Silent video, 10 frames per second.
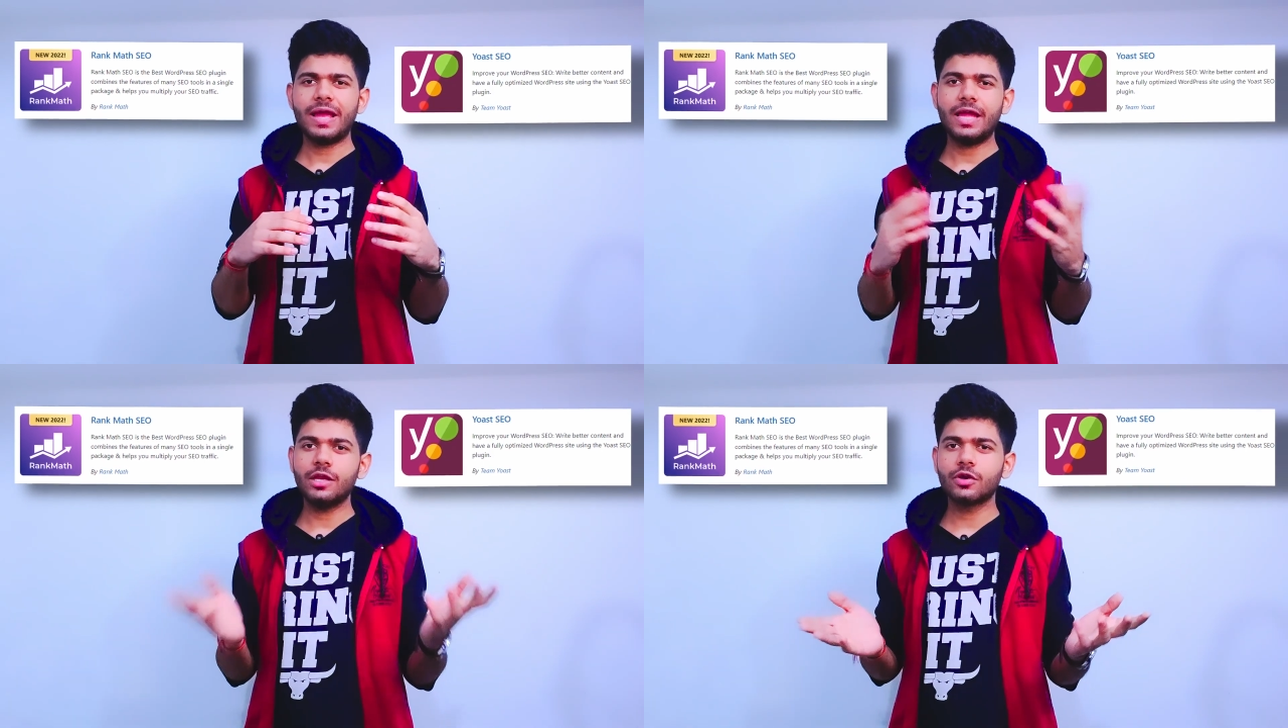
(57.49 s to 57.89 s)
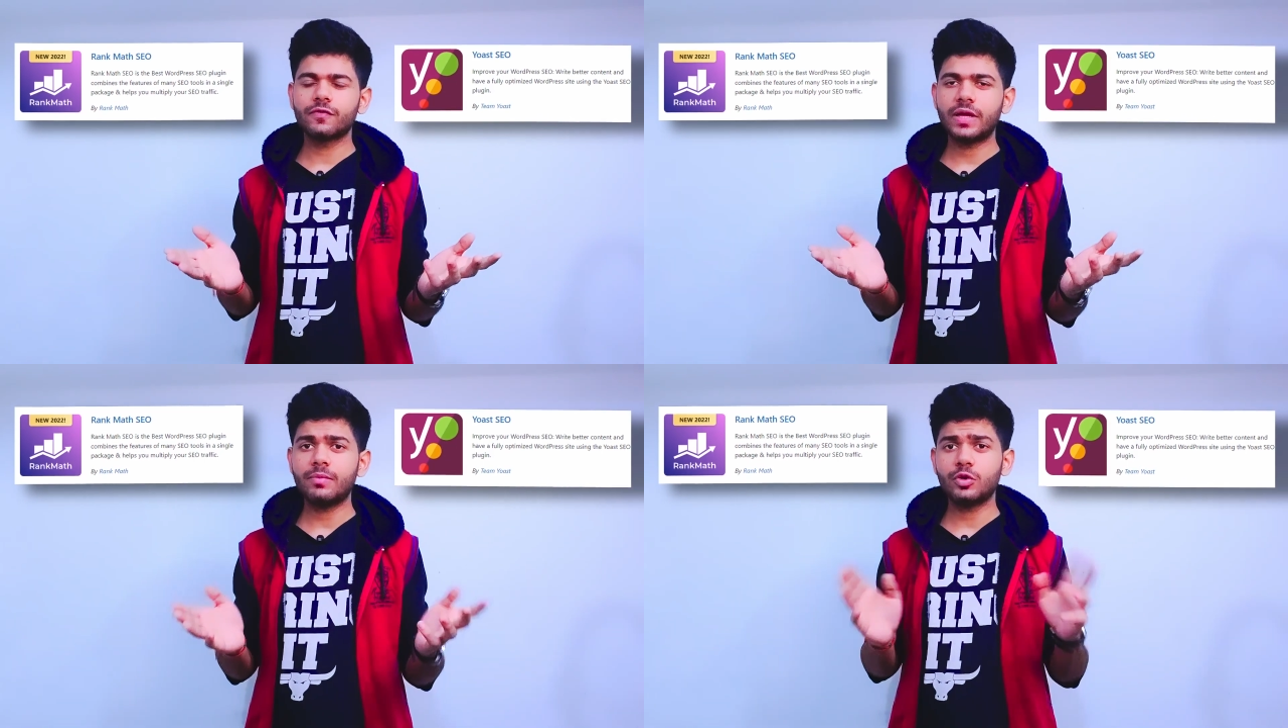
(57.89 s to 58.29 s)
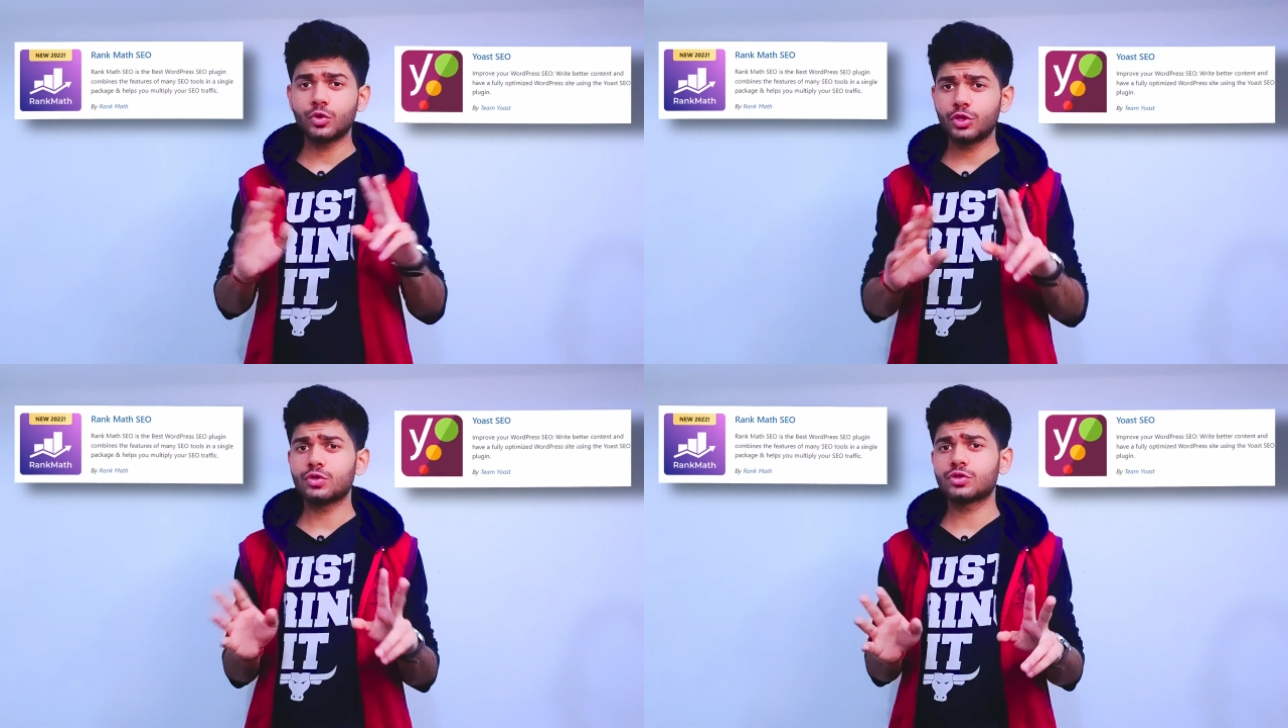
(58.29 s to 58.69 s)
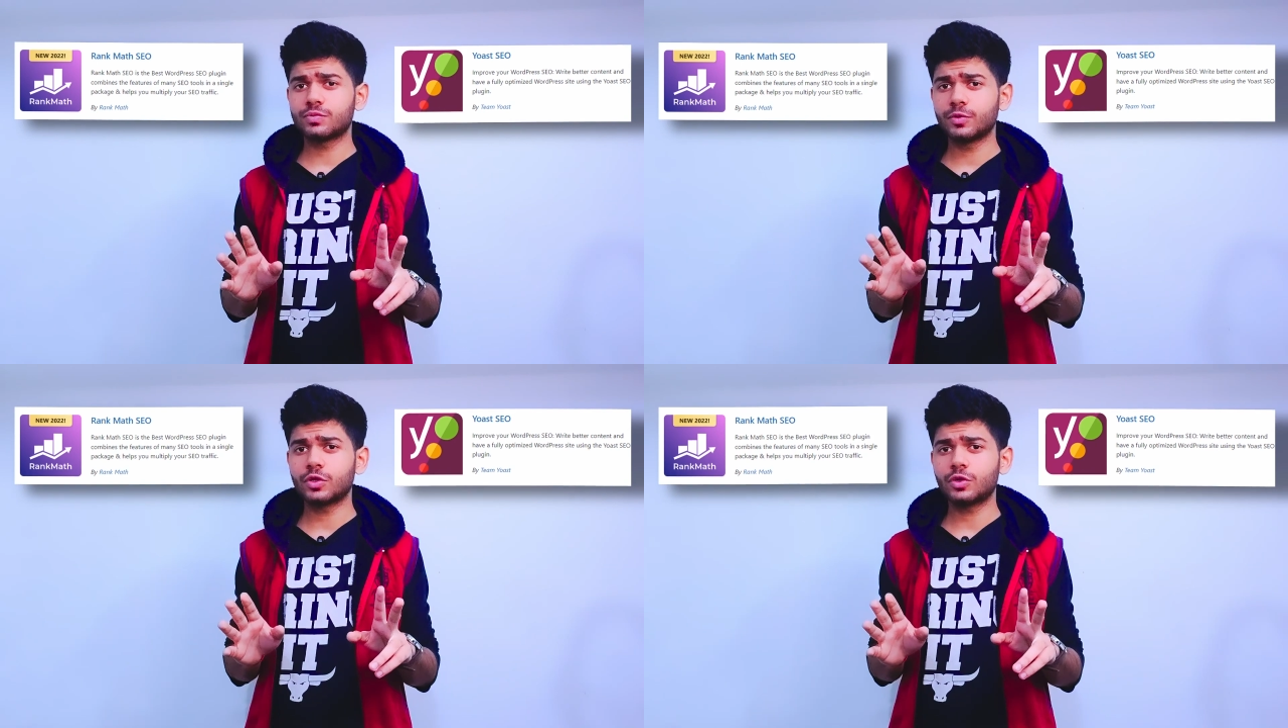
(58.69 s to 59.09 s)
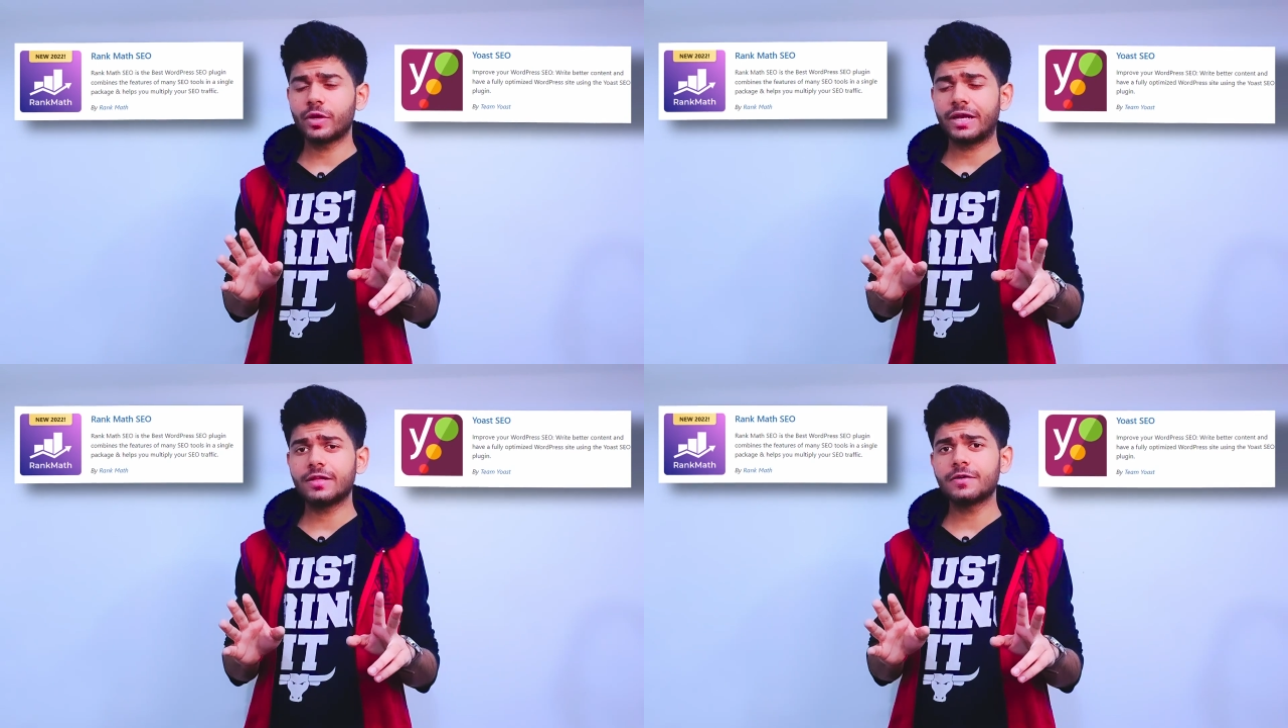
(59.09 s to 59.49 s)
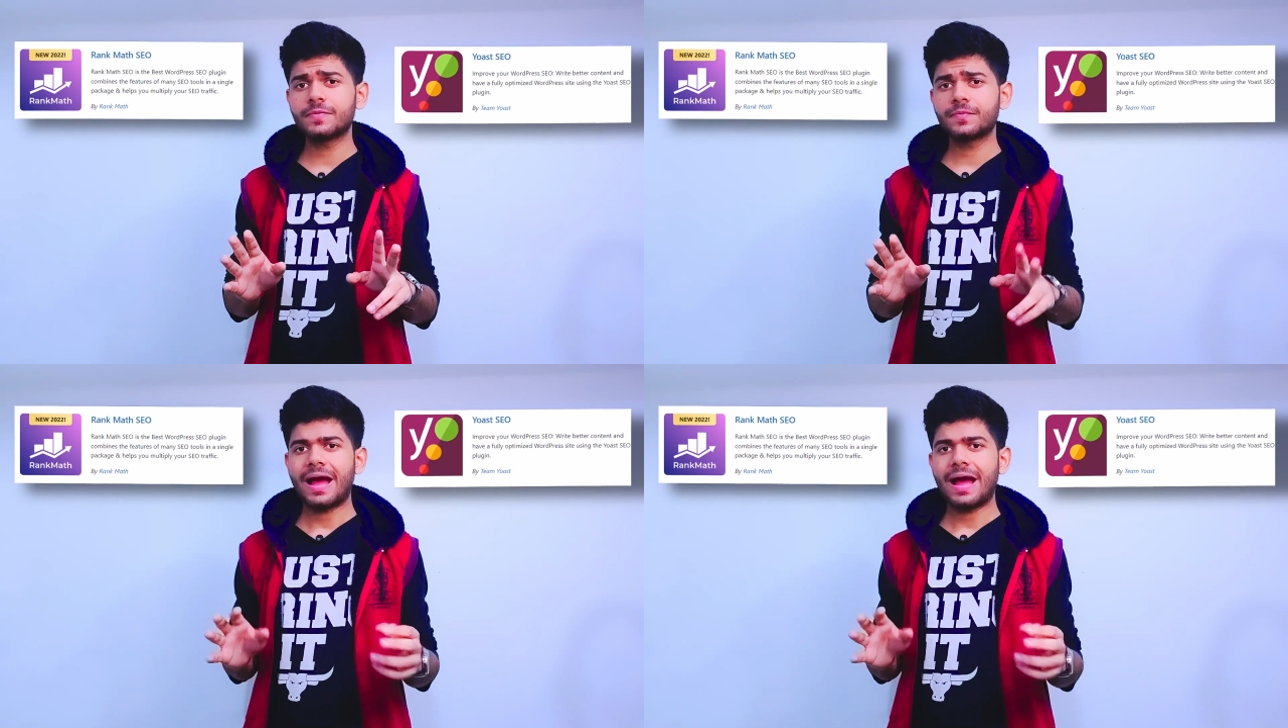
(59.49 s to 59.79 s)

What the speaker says: any of them, don't use both together.